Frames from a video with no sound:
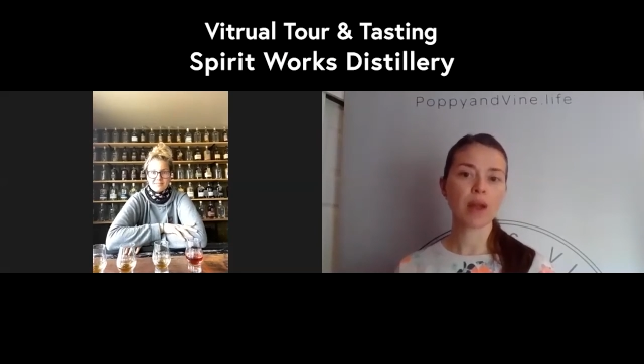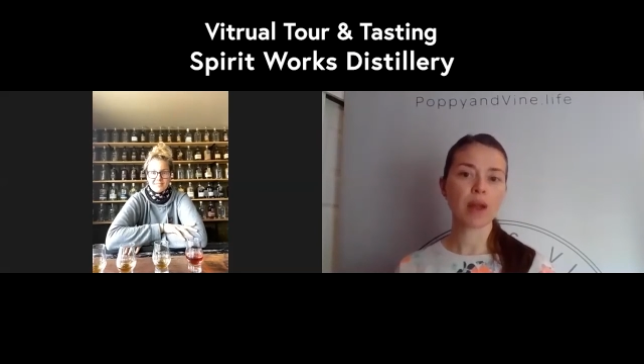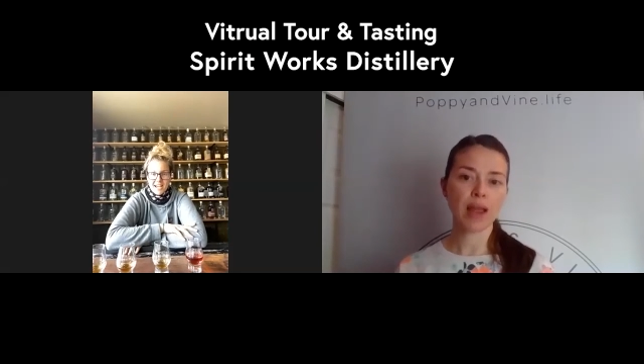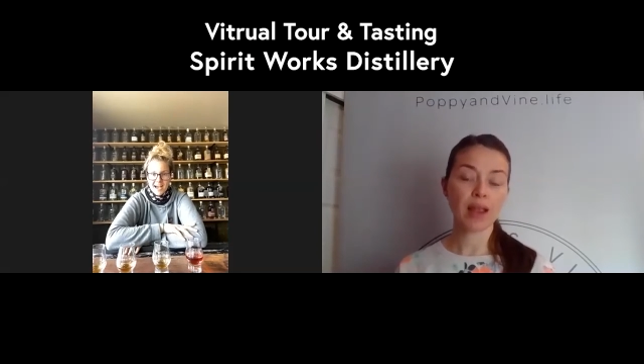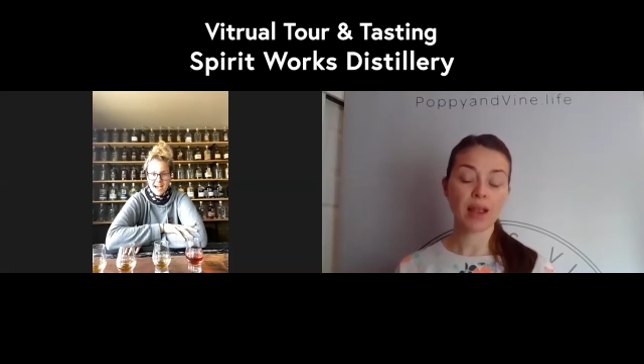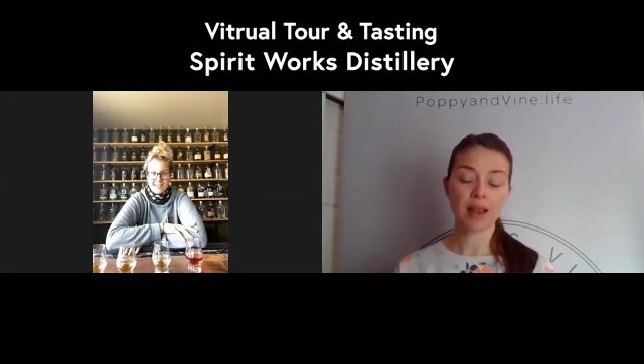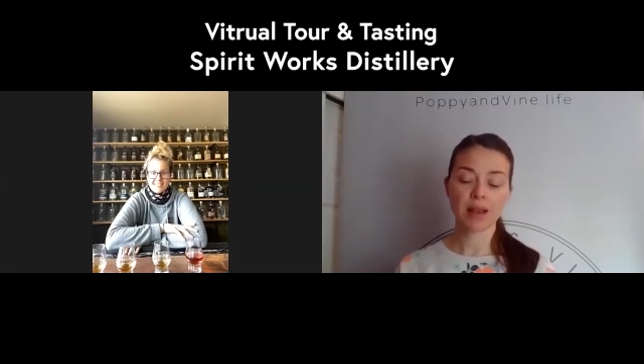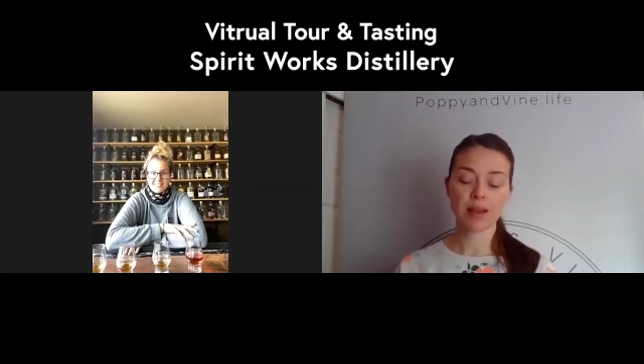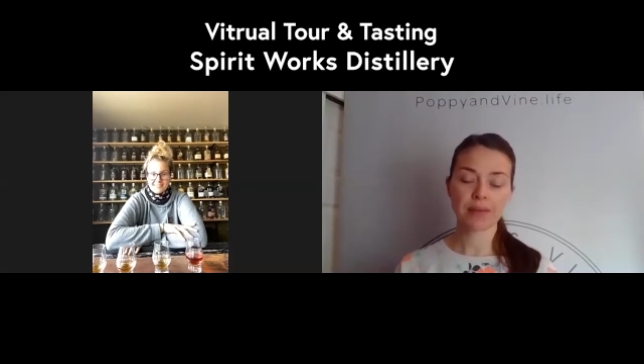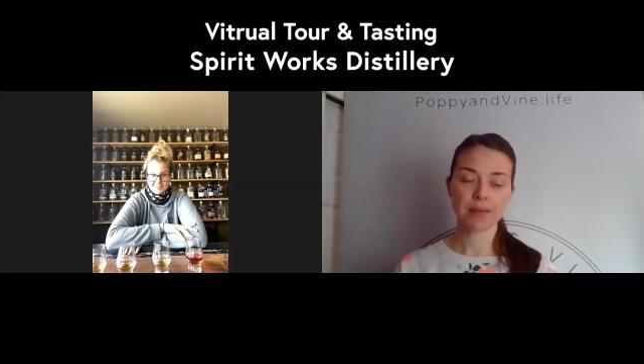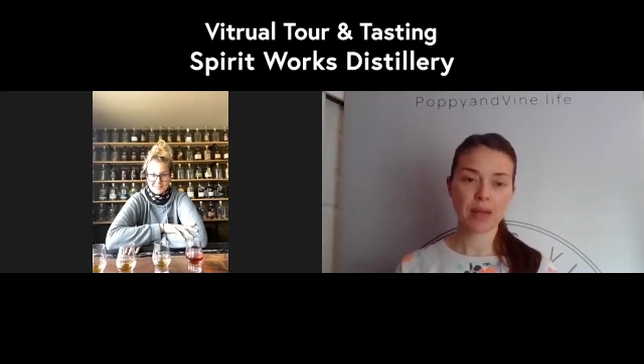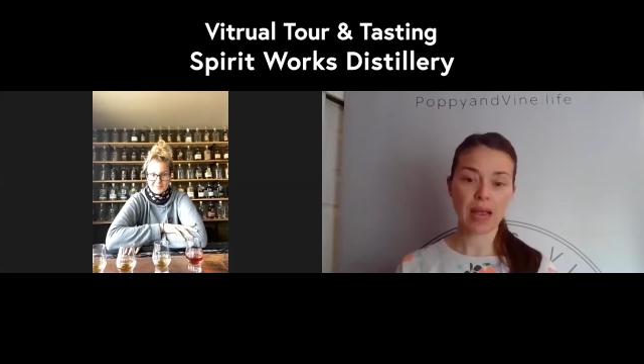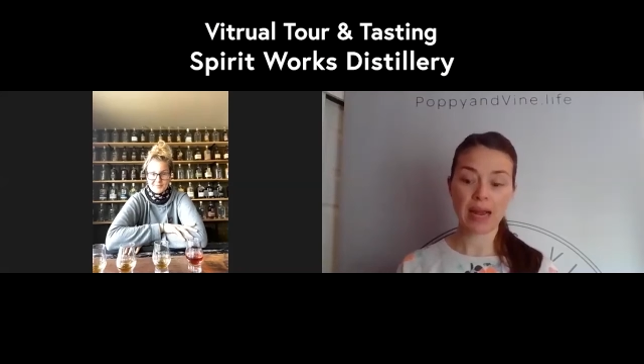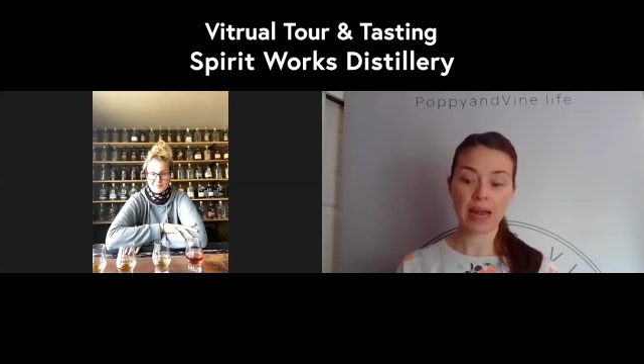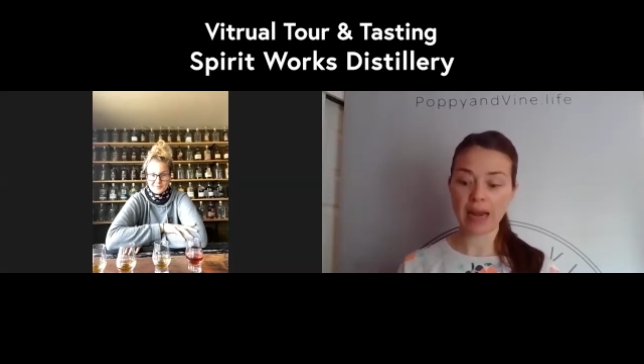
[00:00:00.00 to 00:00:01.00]
Right.
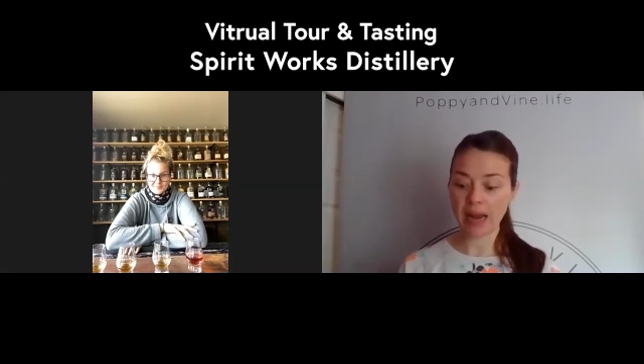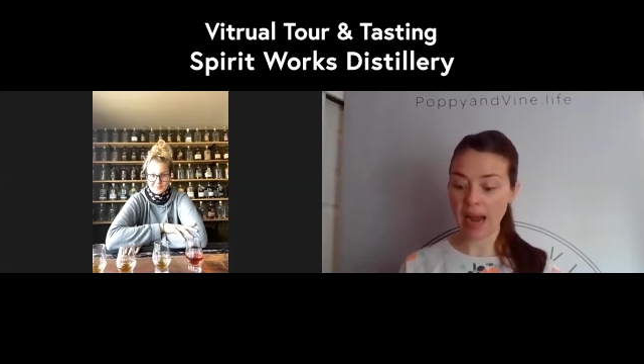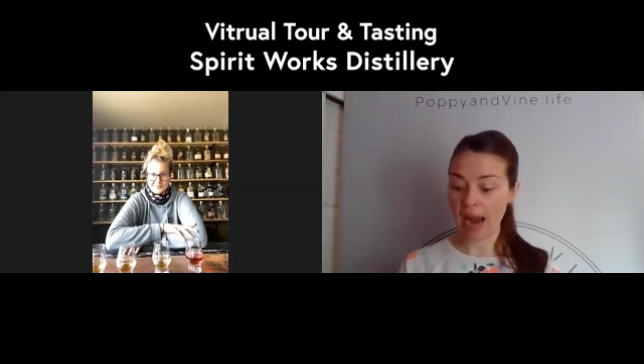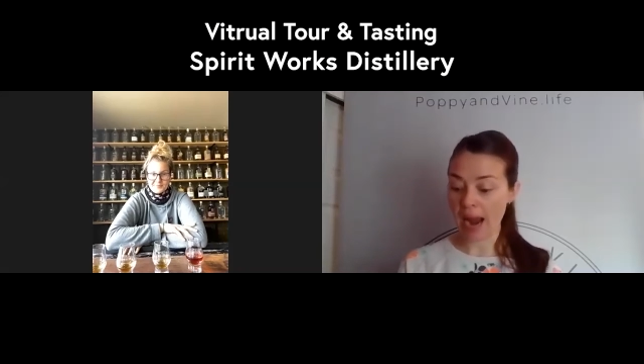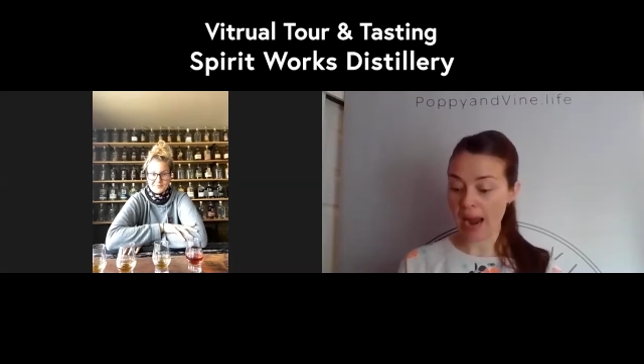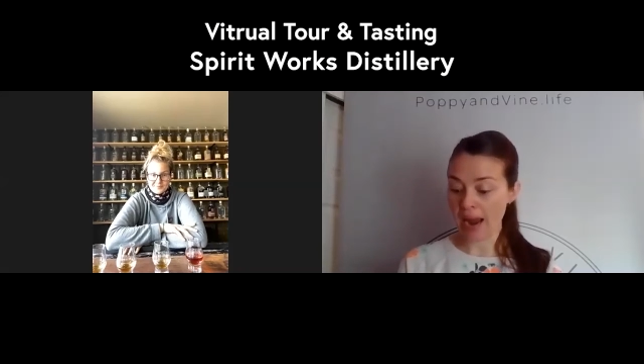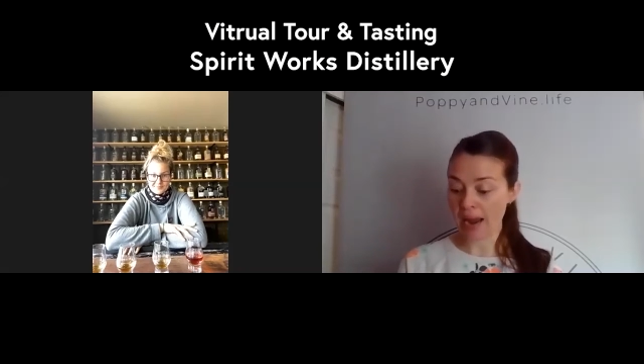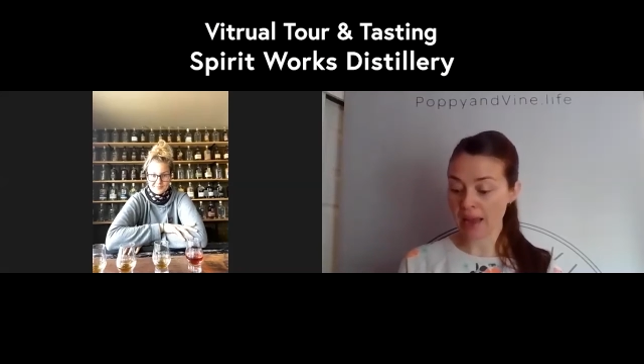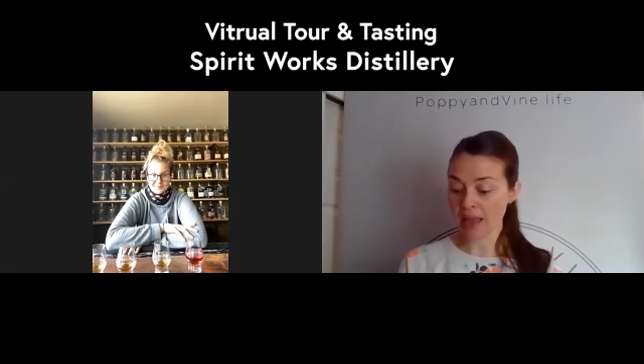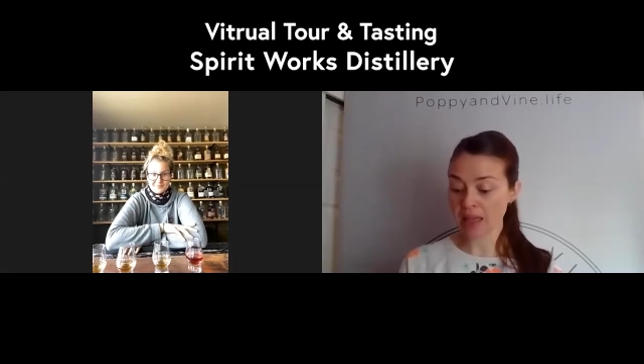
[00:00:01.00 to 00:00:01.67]
And I